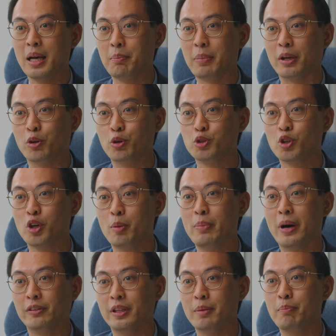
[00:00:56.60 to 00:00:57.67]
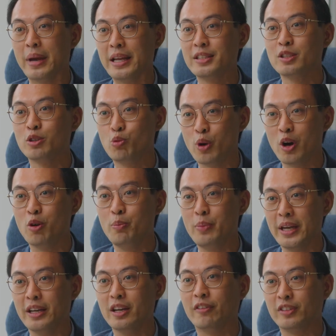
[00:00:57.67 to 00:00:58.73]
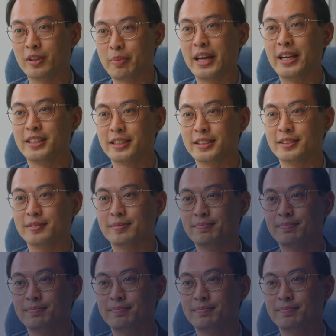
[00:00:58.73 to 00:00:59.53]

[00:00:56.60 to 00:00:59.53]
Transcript: but also about the mental well-being of the patient.